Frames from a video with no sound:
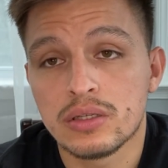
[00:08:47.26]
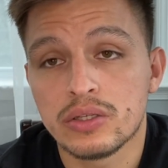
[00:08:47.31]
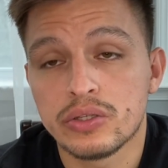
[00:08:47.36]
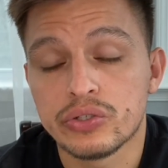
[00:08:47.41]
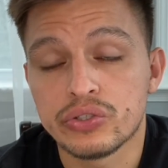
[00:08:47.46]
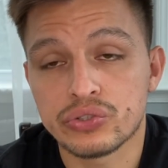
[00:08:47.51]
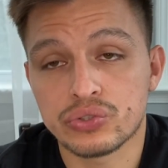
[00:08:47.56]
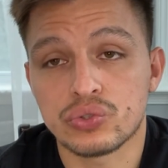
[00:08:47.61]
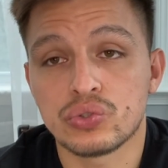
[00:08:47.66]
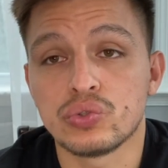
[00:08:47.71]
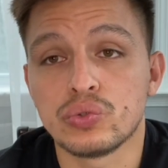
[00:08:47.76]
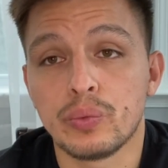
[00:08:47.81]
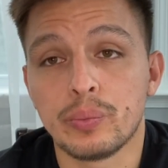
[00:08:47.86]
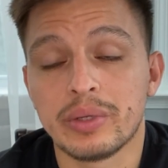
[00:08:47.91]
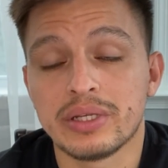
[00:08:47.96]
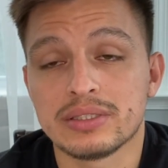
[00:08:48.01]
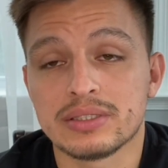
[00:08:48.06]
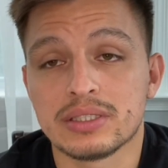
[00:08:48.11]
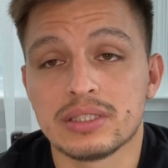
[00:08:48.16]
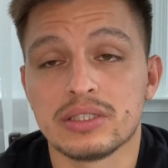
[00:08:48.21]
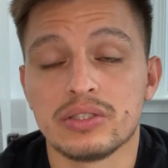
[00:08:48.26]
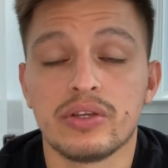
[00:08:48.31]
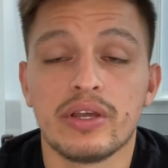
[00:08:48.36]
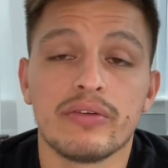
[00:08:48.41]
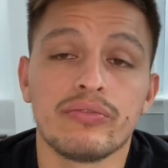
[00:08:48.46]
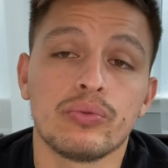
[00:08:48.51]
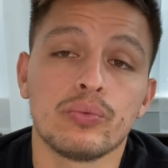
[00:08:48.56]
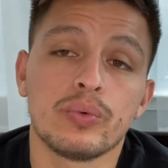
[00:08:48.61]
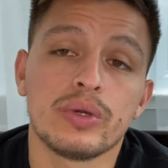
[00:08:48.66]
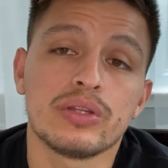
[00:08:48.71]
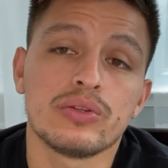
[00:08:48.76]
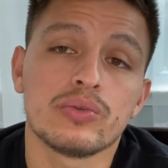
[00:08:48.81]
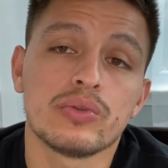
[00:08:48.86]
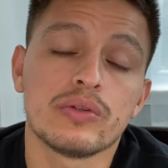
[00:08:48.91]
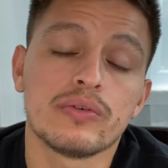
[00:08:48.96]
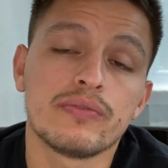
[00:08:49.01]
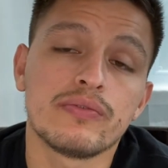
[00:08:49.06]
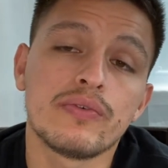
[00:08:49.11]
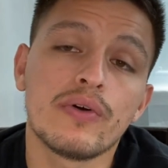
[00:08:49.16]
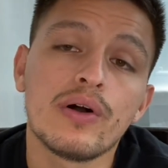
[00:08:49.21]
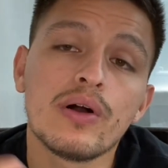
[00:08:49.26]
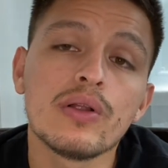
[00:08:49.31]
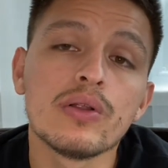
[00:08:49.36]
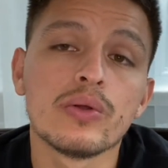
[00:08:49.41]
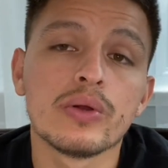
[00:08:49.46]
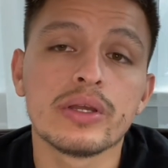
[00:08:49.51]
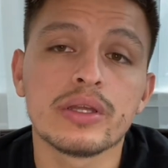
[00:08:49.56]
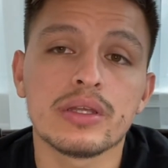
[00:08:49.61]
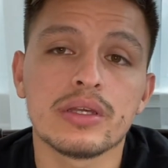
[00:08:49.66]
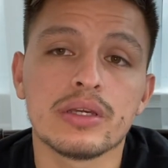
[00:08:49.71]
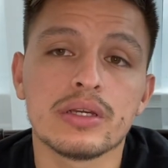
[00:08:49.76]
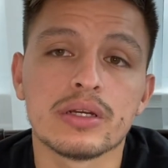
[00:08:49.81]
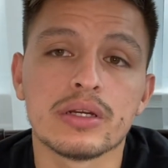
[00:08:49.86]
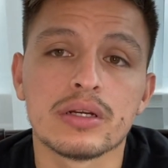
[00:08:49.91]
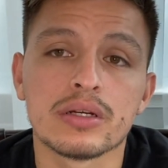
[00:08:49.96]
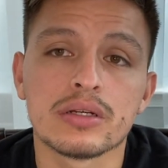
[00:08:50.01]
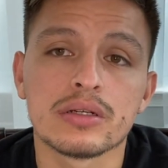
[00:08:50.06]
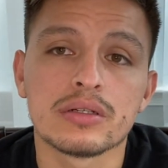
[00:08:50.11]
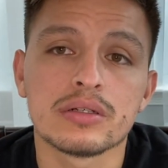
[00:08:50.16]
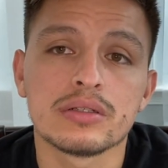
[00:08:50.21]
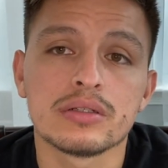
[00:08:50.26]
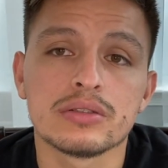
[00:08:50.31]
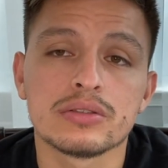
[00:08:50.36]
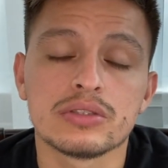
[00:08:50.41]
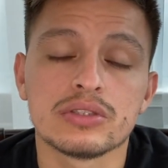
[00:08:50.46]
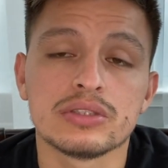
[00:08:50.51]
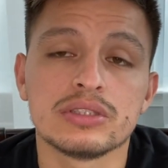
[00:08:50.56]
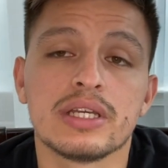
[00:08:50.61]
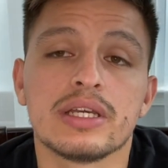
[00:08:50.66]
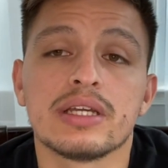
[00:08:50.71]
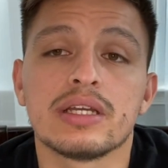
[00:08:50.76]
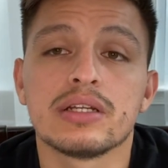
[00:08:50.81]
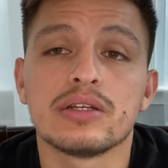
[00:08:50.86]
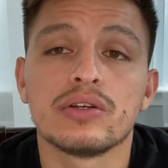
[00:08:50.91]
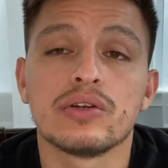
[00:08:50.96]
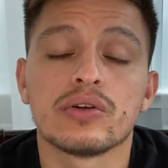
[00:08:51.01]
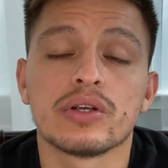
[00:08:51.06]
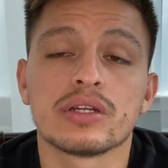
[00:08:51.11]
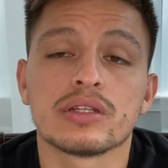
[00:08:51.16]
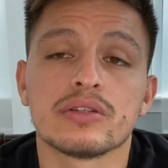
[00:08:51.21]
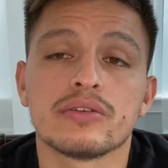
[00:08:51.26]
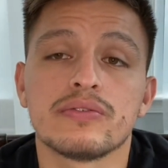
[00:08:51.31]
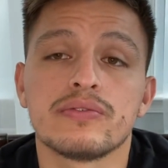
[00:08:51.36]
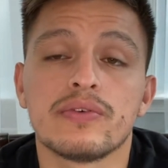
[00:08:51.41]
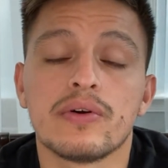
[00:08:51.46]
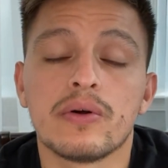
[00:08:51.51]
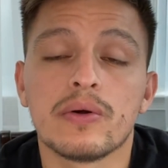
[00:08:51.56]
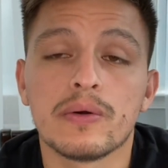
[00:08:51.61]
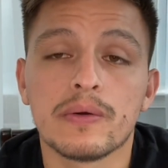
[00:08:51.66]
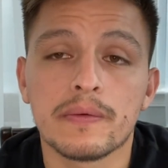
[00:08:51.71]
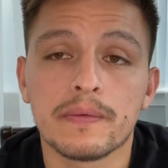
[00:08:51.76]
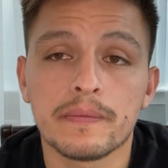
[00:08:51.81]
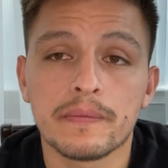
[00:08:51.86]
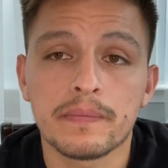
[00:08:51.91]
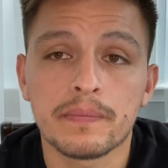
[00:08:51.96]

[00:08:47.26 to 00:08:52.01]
you're screwed basically. You have to wait till the following year to take it during the fall.